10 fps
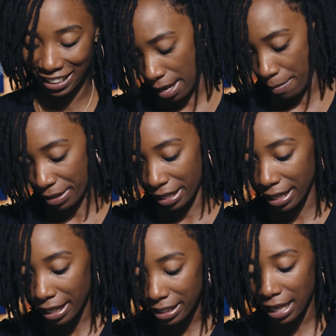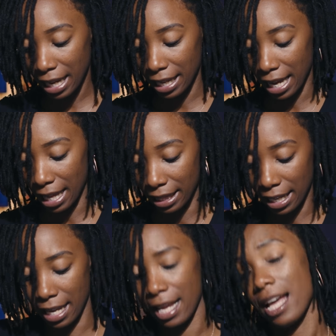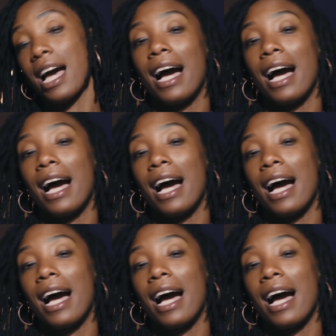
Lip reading: And because I got that,